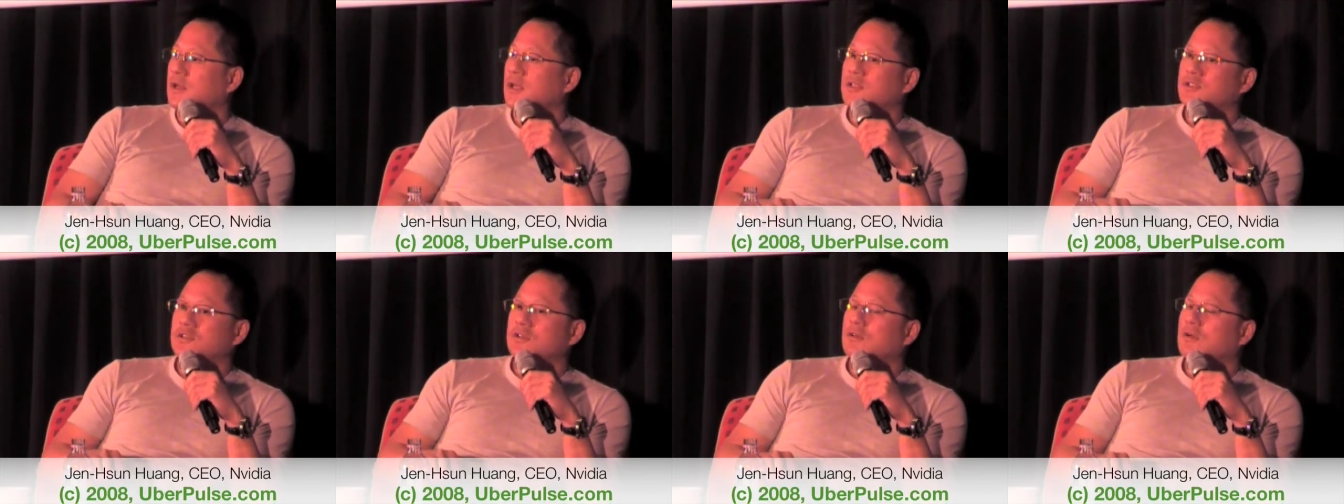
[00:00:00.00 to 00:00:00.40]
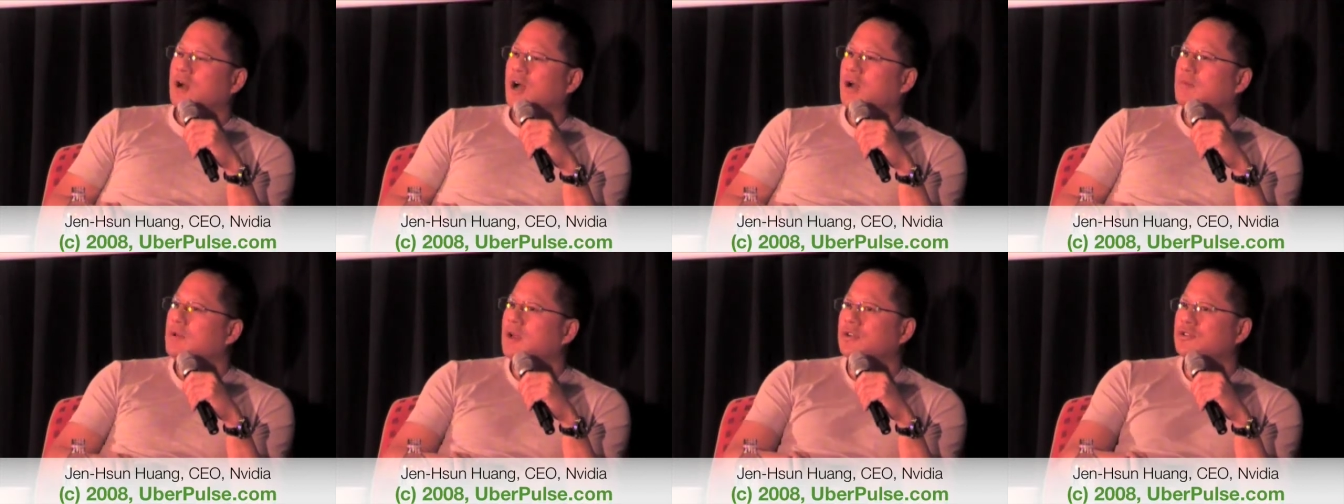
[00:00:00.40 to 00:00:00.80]
And
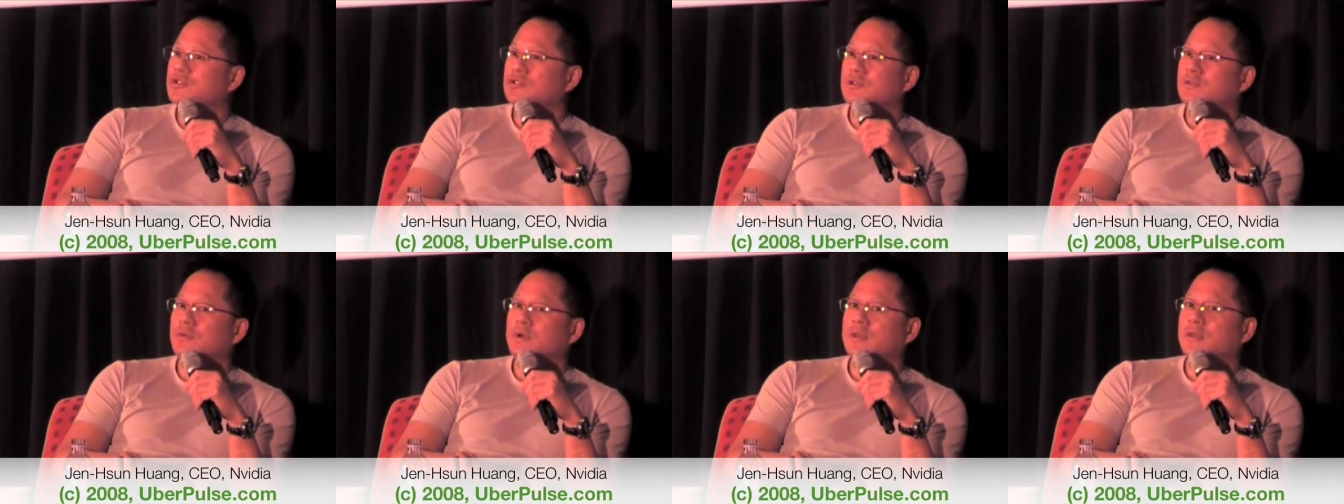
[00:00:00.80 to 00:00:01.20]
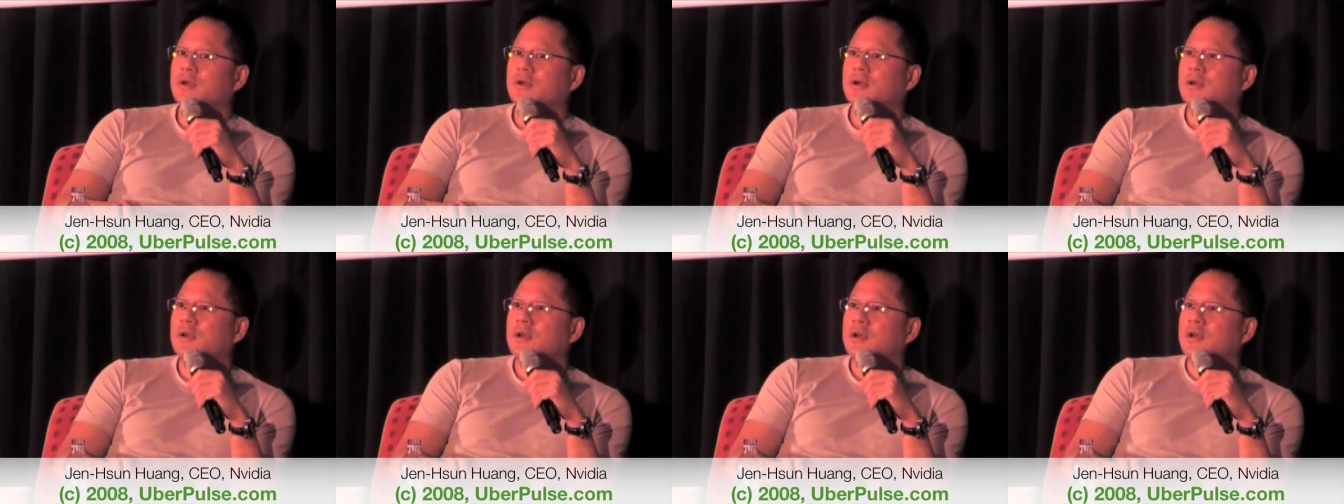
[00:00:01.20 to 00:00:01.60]
so I'm not sure
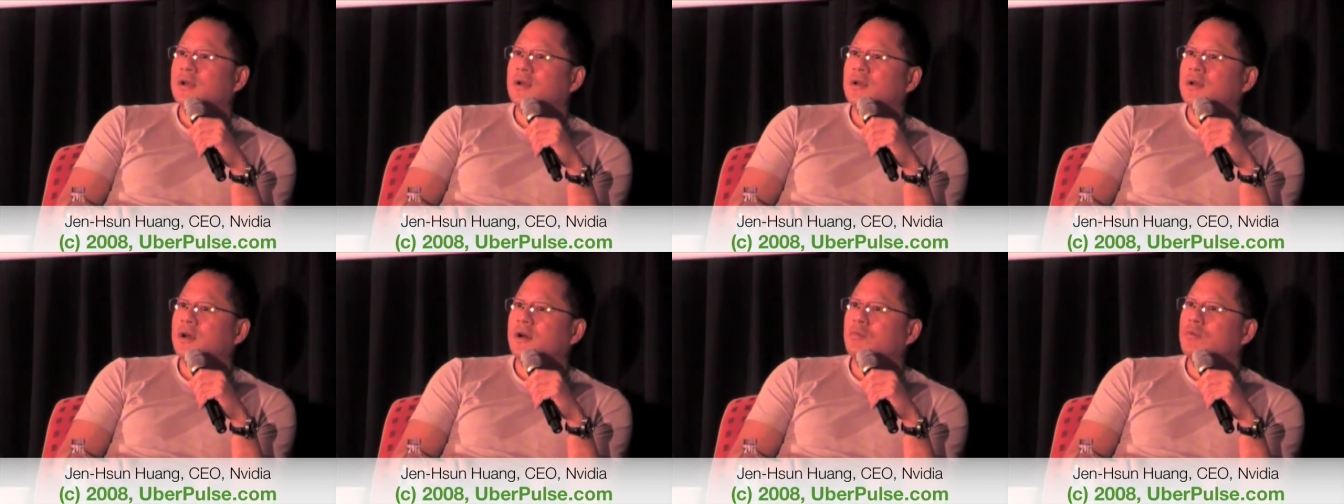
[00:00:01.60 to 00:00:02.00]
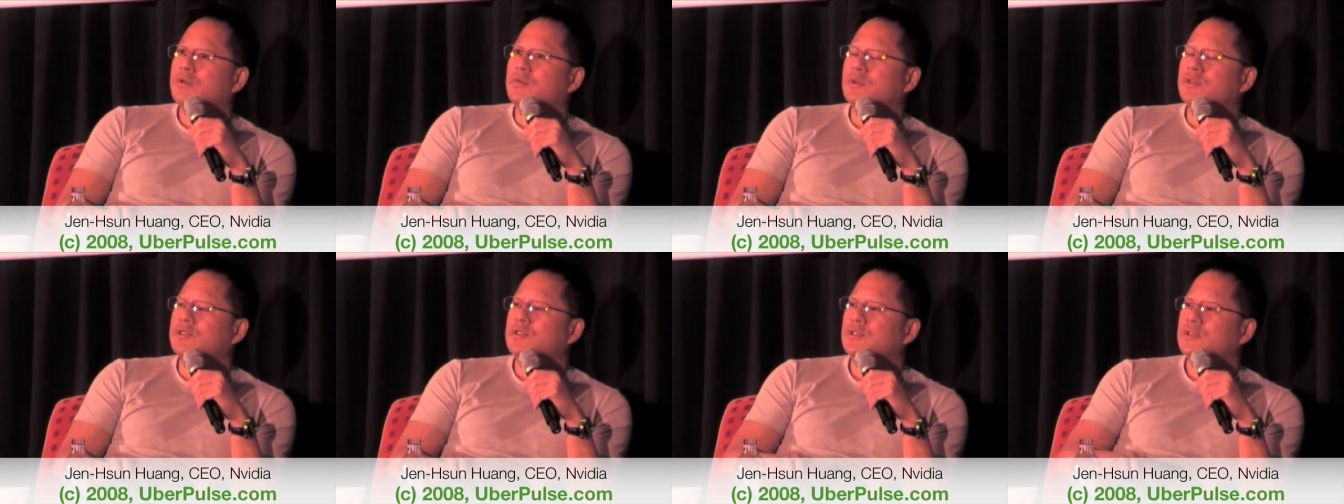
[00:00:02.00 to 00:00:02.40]
whether uh, we
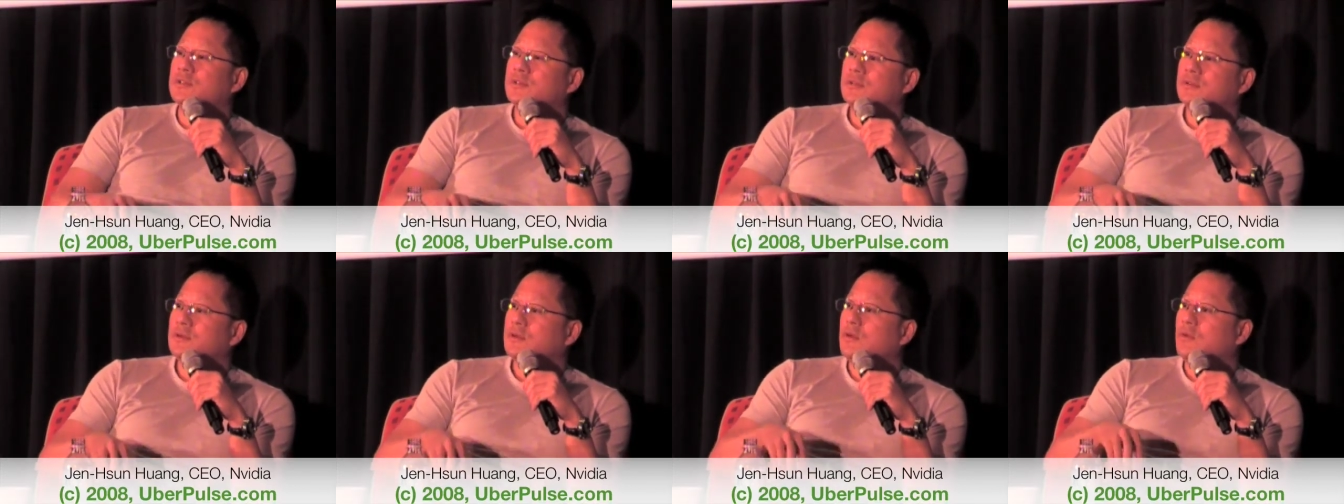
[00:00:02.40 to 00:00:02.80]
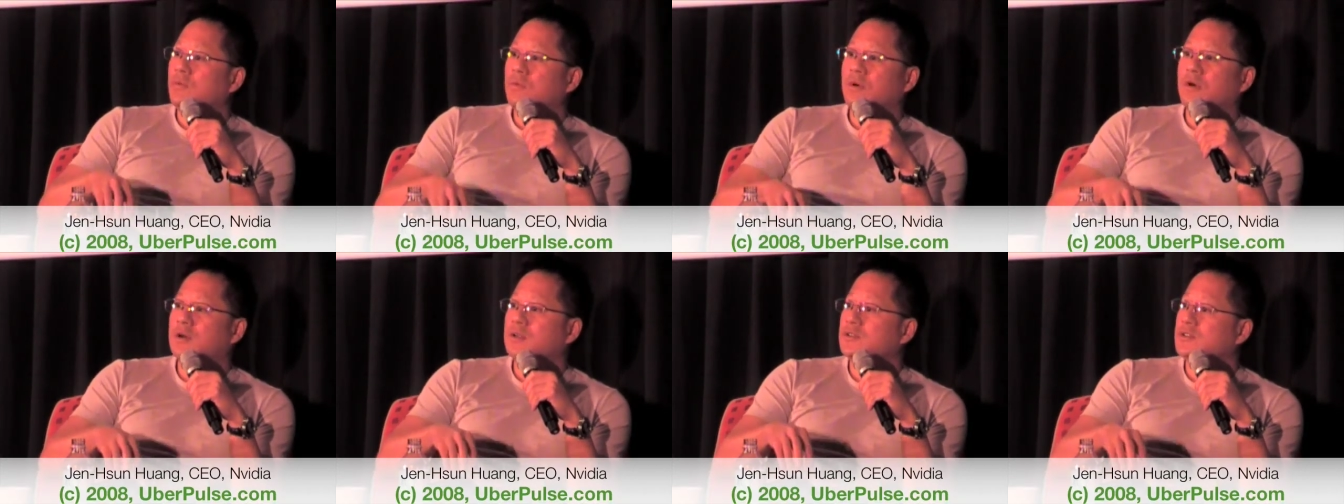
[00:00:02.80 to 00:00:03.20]
will do
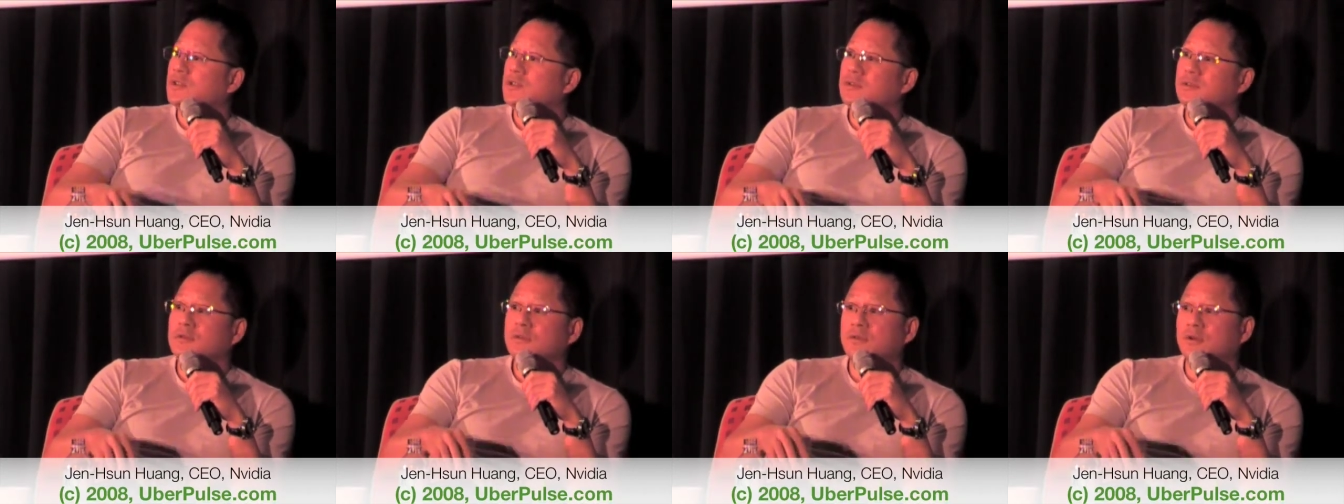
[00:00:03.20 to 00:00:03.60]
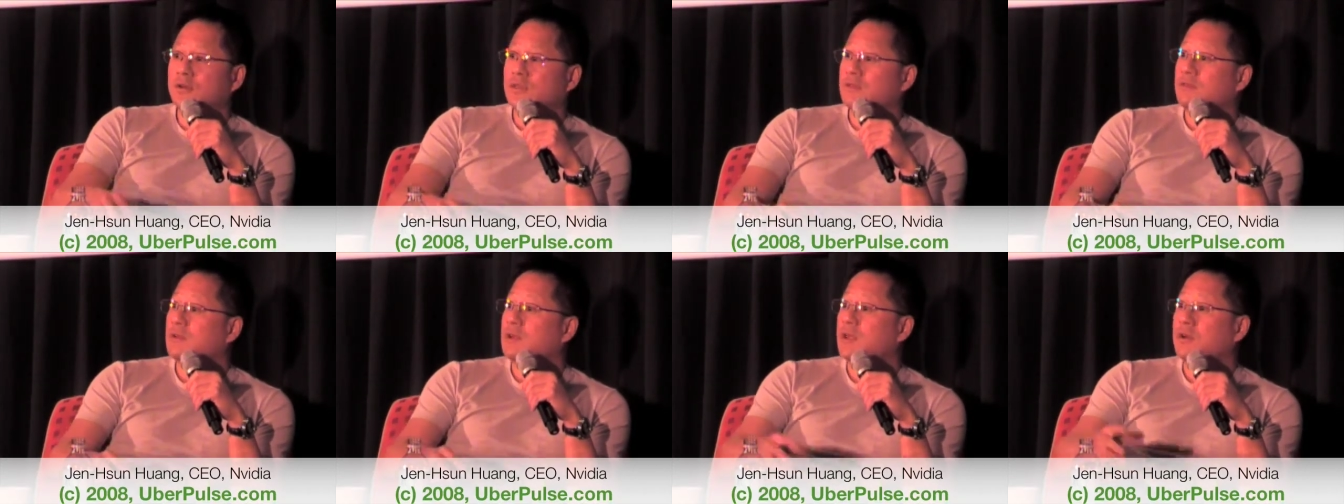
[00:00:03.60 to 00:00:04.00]
one, two,
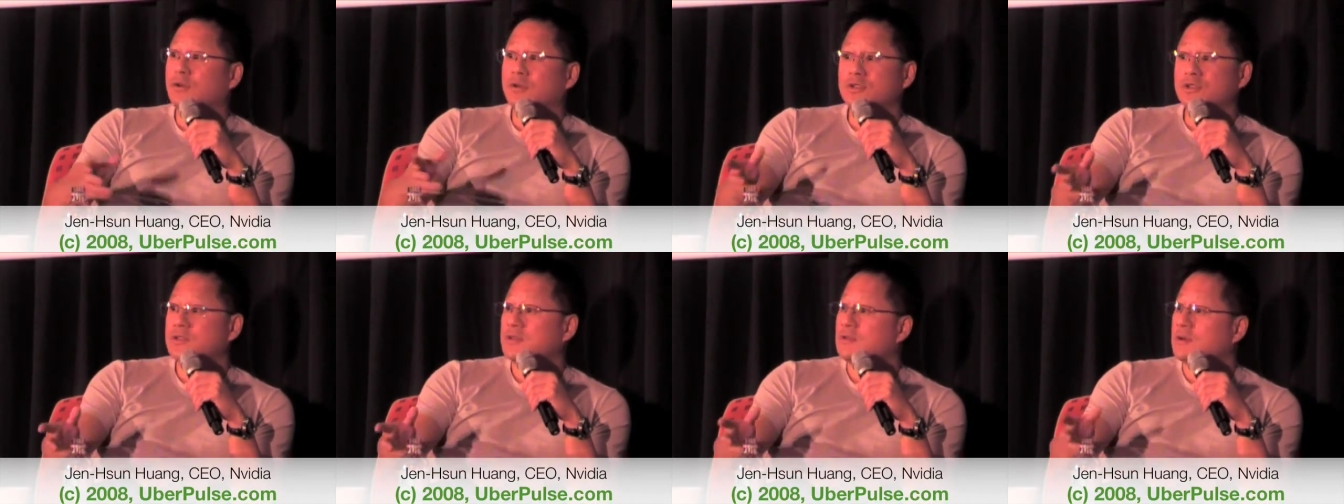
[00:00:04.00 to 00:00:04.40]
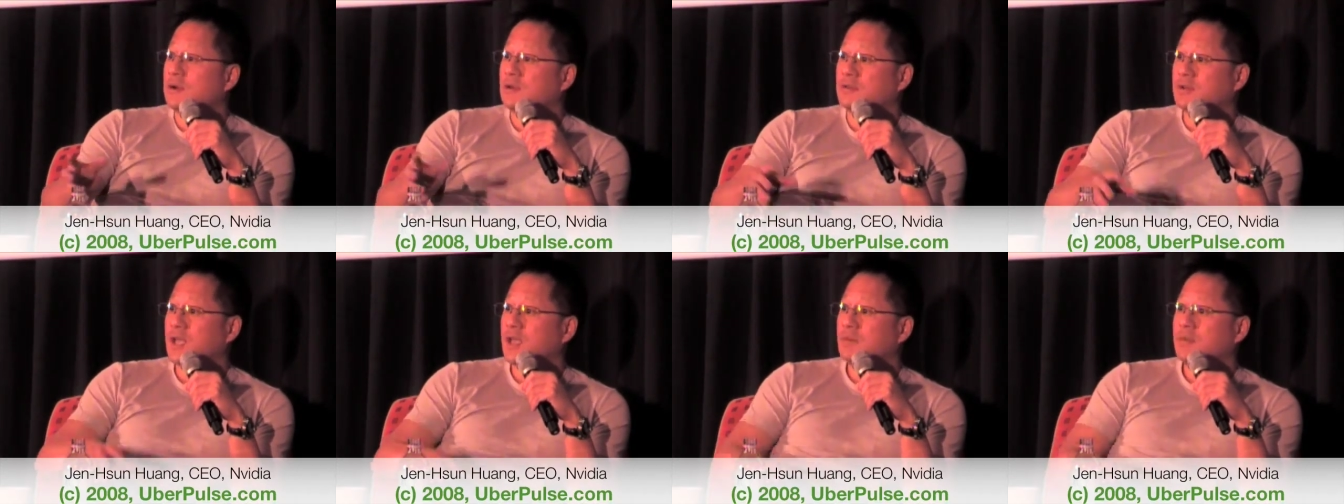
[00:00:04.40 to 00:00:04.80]
or three, or
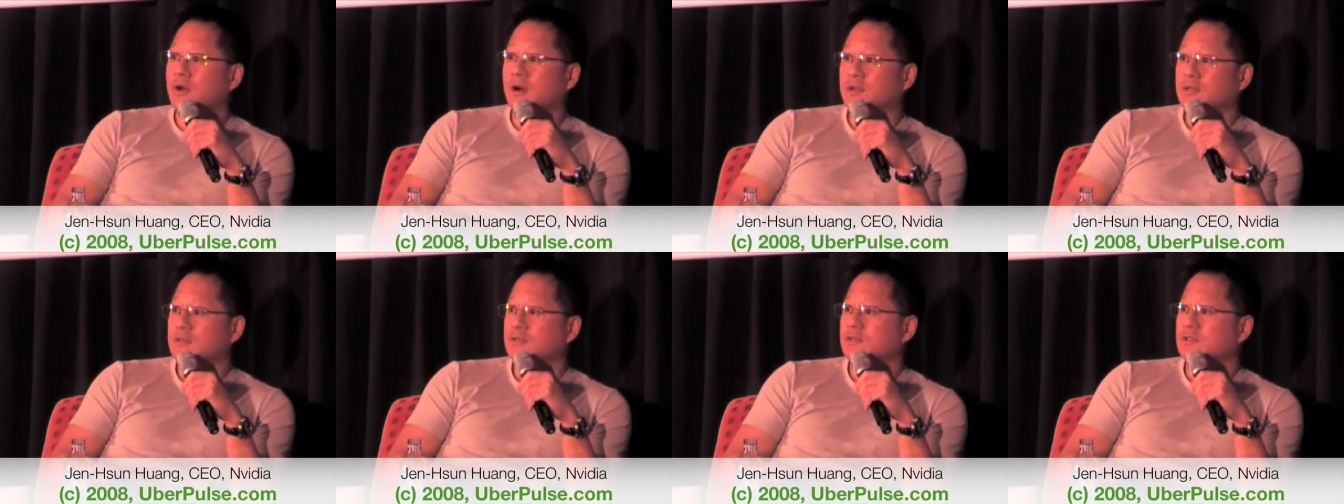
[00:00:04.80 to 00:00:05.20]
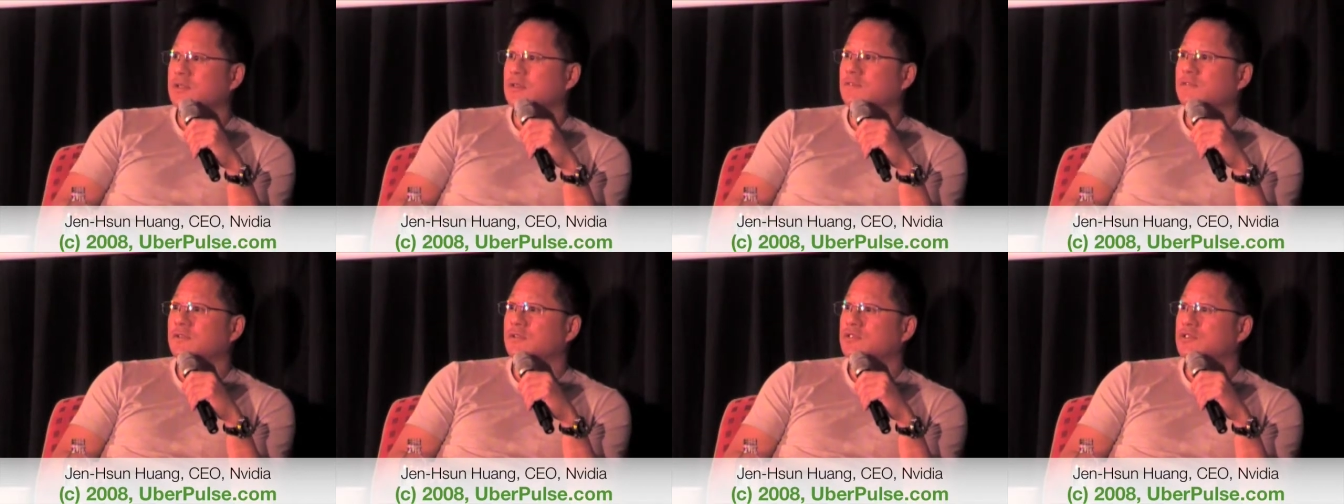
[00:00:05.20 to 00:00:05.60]
zero game consoles
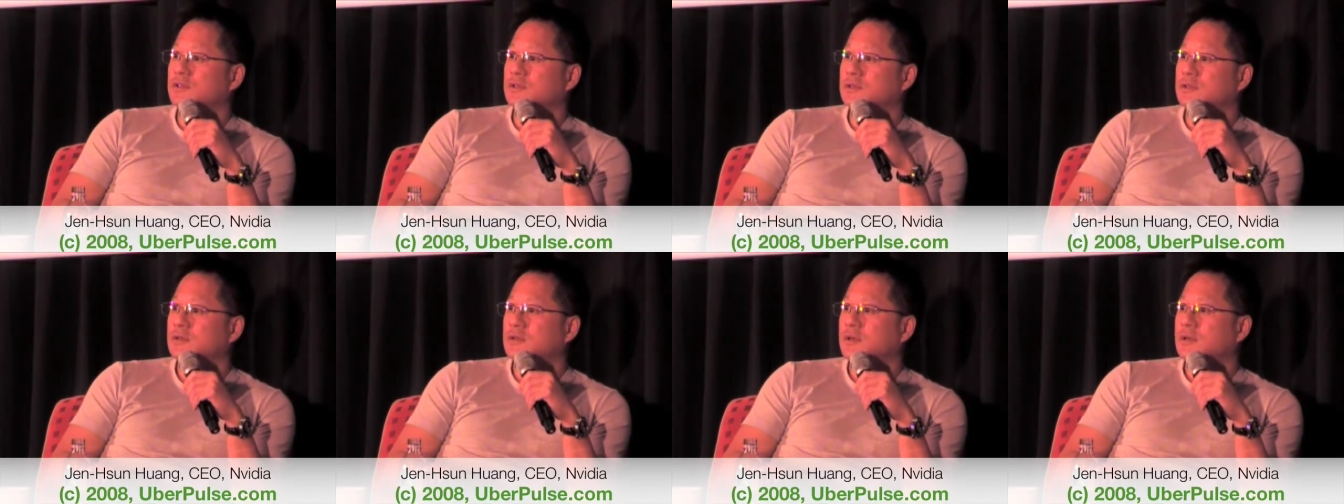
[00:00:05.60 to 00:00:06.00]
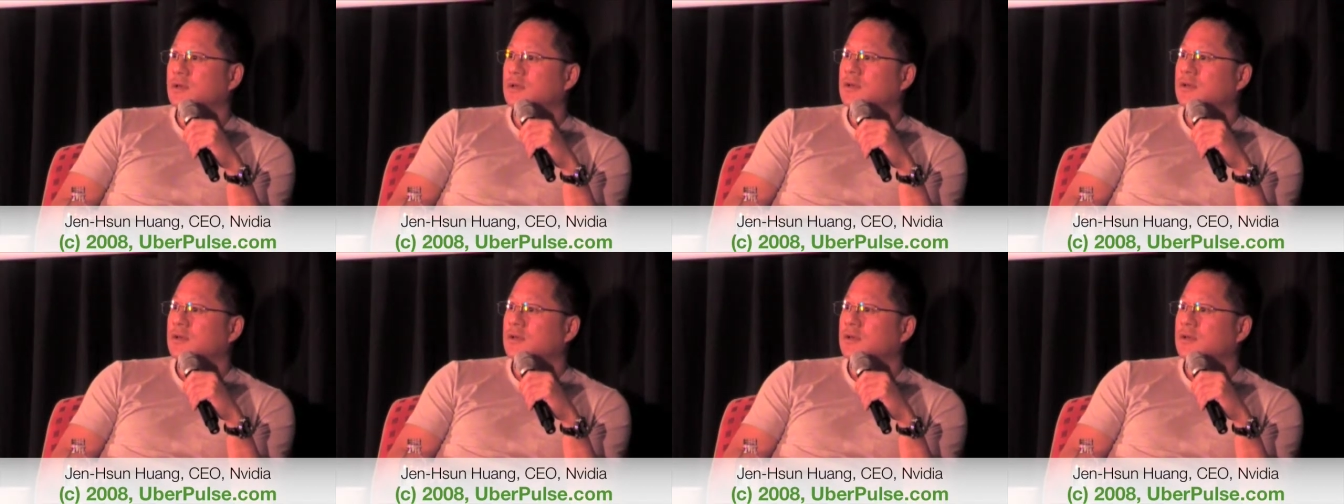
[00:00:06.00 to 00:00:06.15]
in the future.